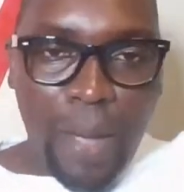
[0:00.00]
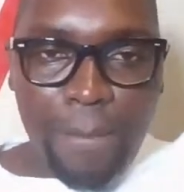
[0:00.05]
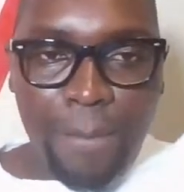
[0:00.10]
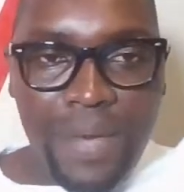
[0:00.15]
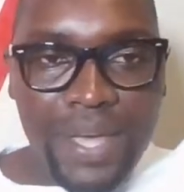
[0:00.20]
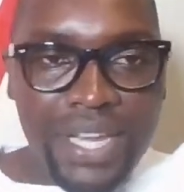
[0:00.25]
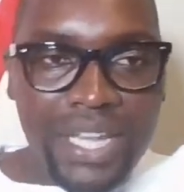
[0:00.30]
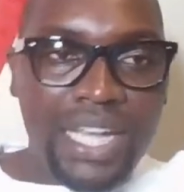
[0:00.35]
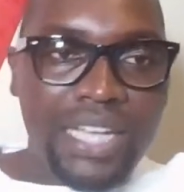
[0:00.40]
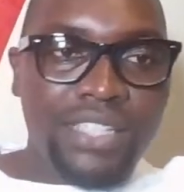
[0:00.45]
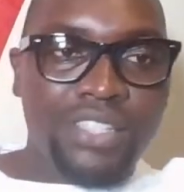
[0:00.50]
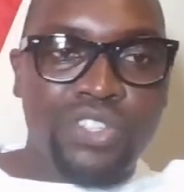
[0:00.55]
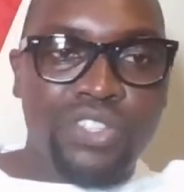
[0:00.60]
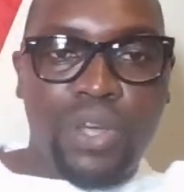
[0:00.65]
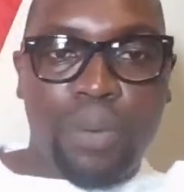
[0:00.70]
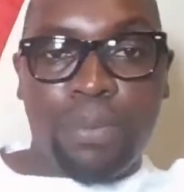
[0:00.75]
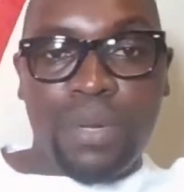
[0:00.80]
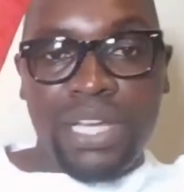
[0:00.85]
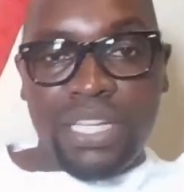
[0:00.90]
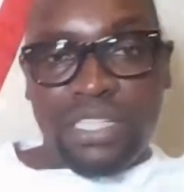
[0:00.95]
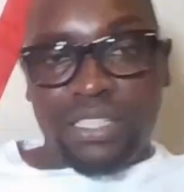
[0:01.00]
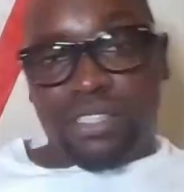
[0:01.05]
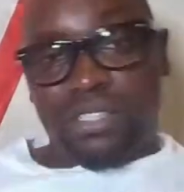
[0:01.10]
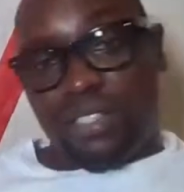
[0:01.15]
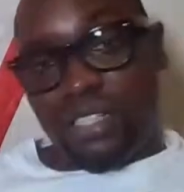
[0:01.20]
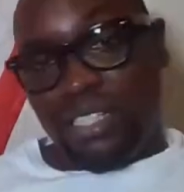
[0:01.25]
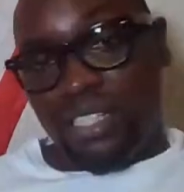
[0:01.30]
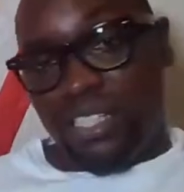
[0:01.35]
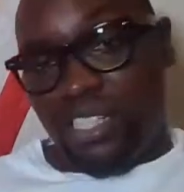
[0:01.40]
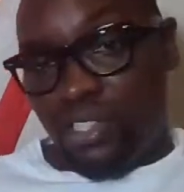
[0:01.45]
America is your
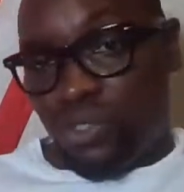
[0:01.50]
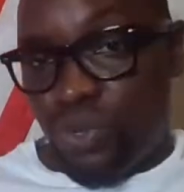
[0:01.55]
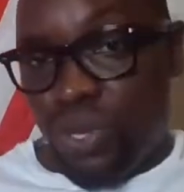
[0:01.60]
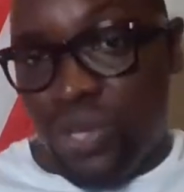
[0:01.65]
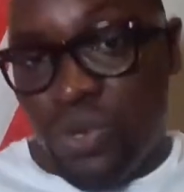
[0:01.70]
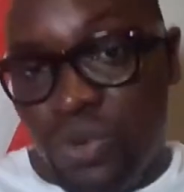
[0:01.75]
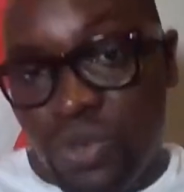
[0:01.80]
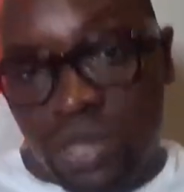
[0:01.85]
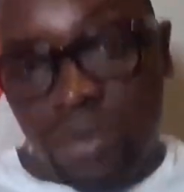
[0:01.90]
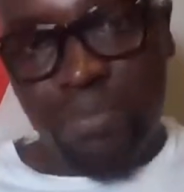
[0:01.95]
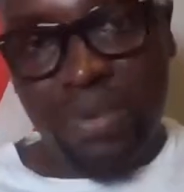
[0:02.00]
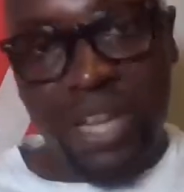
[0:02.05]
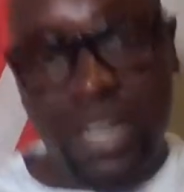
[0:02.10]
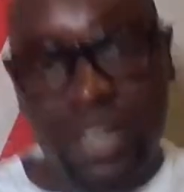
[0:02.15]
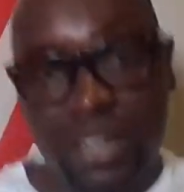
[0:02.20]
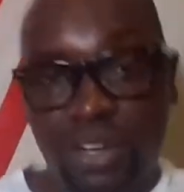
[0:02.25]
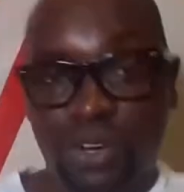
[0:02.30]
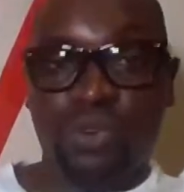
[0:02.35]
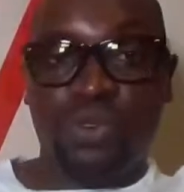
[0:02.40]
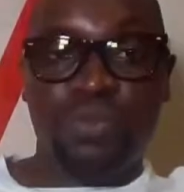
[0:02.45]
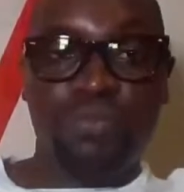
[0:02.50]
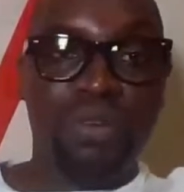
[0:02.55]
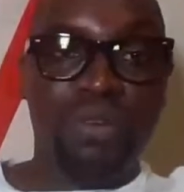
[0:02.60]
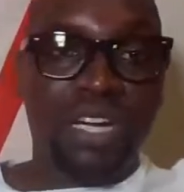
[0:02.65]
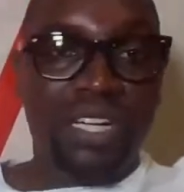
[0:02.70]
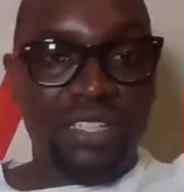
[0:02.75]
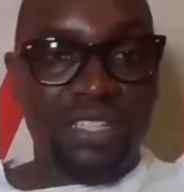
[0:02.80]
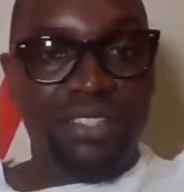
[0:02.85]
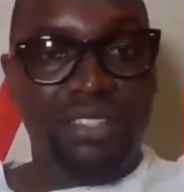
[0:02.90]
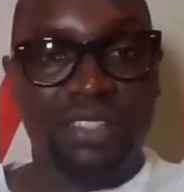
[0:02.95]
place. This is where you'll make good
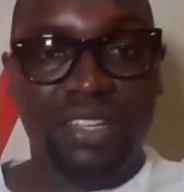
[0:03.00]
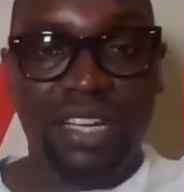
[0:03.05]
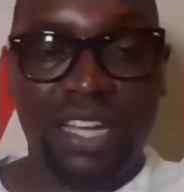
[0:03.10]
money.